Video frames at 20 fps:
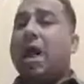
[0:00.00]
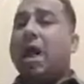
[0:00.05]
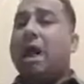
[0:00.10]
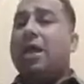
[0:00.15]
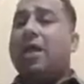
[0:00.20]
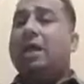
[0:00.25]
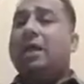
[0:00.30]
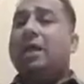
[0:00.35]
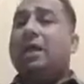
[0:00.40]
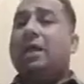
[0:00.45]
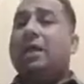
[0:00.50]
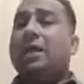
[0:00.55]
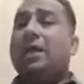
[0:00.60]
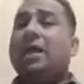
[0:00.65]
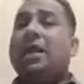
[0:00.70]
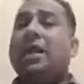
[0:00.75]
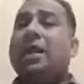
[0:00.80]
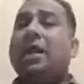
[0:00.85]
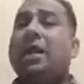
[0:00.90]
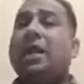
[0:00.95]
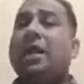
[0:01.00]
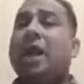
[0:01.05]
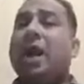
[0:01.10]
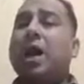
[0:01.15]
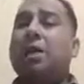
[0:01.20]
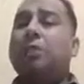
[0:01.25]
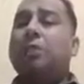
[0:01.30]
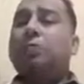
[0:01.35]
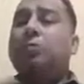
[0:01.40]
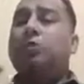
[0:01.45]
and he
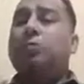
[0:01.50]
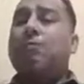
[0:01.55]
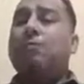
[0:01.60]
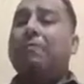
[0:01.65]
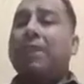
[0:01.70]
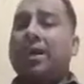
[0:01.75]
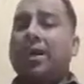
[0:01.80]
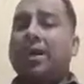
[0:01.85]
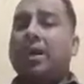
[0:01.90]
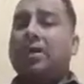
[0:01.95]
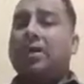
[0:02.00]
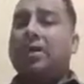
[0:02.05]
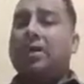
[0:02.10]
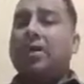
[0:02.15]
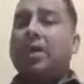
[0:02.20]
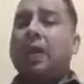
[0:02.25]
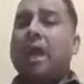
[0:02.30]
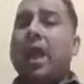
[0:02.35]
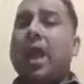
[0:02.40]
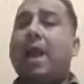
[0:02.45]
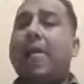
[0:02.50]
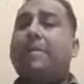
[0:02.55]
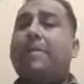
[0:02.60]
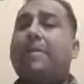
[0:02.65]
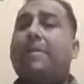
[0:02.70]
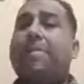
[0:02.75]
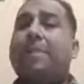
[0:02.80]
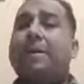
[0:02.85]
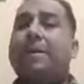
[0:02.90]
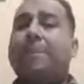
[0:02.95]
liked to mend
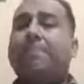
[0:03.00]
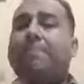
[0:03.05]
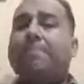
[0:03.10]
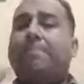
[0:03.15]
and